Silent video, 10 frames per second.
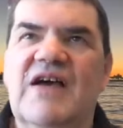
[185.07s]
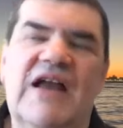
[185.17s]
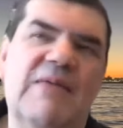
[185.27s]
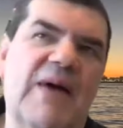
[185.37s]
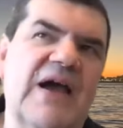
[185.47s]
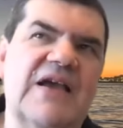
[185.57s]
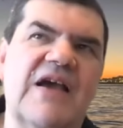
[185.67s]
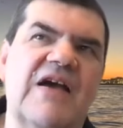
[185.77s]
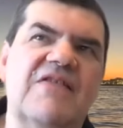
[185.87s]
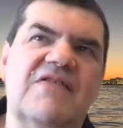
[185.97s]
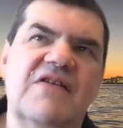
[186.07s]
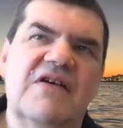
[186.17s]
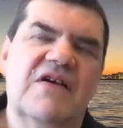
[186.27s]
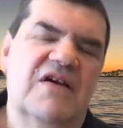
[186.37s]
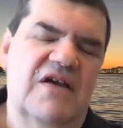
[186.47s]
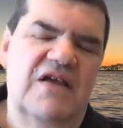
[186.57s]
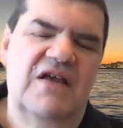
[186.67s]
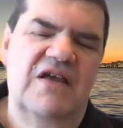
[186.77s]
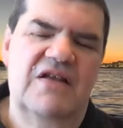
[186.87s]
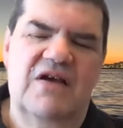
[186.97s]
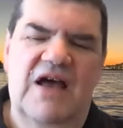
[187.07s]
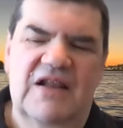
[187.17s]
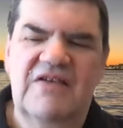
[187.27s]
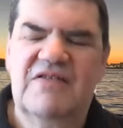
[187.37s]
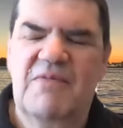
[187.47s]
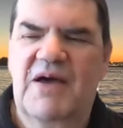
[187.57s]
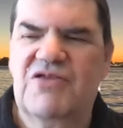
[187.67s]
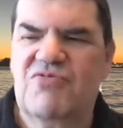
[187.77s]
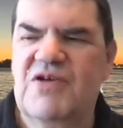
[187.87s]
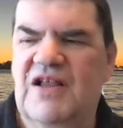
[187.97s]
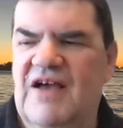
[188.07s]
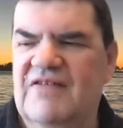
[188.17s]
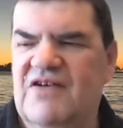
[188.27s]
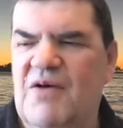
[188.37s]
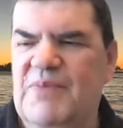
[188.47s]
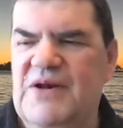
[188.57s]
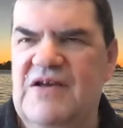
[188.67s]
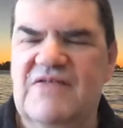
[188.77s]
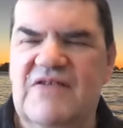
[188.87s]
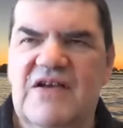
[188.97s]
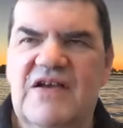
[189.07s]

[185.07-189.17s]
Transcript: And in my case, in at least in my three last companies,